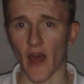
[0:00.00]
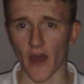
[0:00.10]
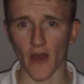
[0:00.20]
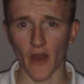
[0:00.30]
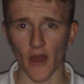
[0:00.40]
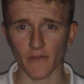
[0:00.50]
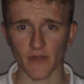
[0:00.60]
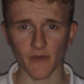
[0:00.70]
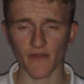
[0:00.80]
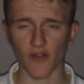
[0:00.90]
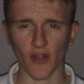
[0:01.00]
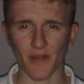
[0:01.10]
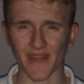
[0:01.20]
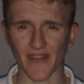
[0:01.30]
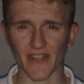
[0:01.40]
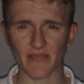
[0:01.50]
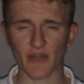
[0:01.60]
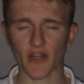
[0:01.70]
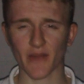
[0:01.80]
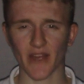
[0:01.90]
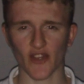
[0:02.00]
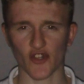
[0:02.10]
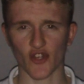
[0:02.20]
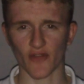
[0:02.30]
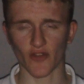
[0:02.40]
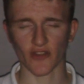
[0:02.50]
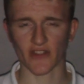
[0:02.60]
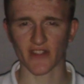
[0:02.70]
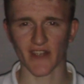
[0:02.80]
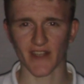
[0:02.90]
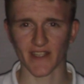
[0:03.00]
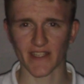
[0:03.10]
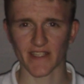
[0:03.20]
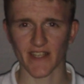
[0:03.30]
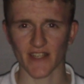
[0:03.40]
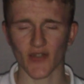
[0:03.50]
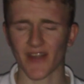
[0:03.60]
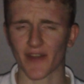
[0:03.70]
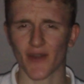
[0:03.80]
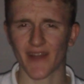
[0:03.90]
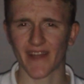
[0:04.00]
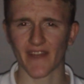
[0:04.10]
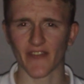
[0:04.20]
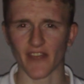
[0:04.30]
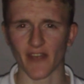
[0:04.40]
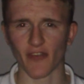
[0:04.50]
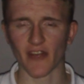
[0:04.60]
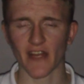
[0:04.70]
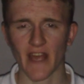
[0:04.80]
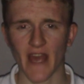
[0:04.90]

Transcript: So I'm going to vlog a bit like this. I'm only going to make it a short vlog today because it's quite late in the day really.